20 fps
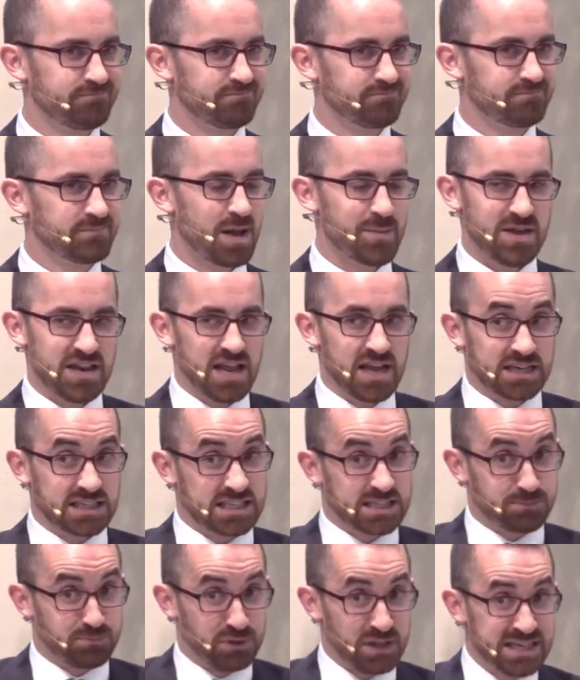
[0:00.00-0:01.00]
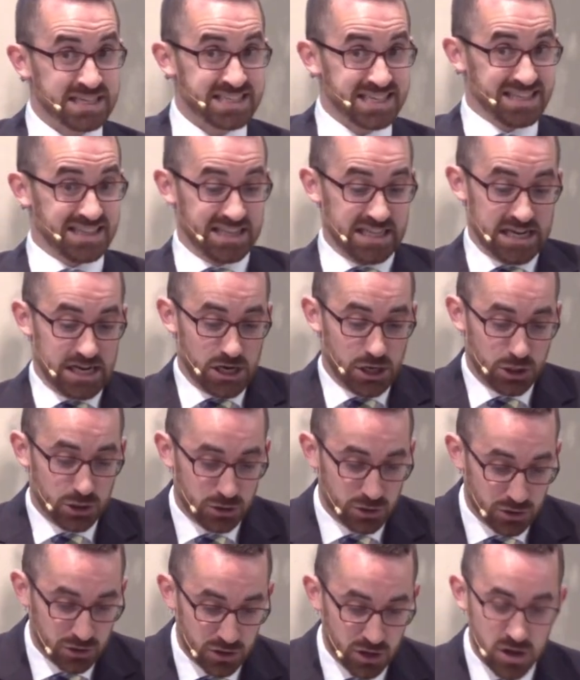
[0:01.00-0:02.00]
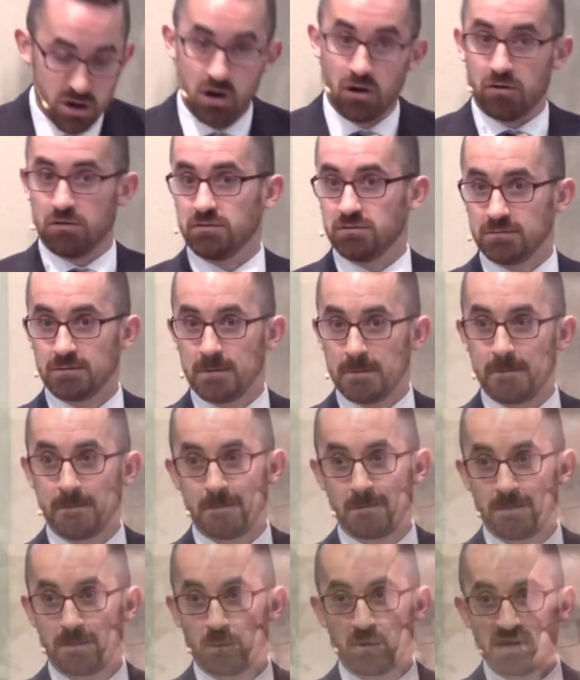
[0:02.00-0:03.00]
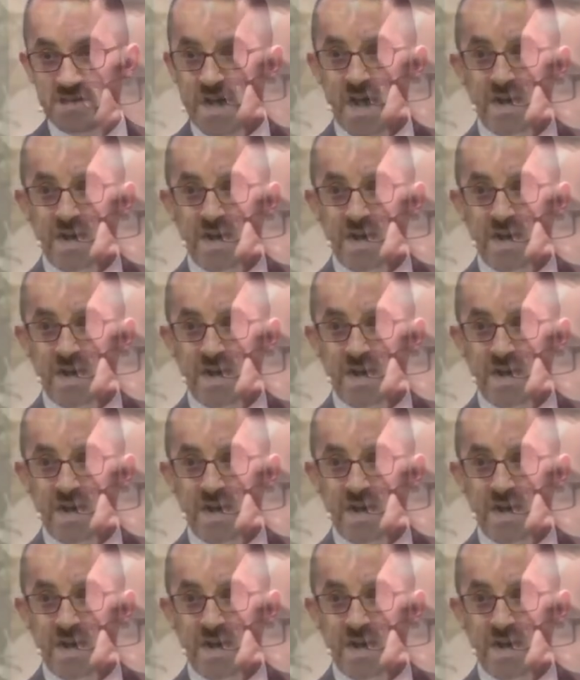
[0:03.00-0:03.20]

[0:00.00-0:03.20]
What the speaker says: I mean, explicitly, no. We talked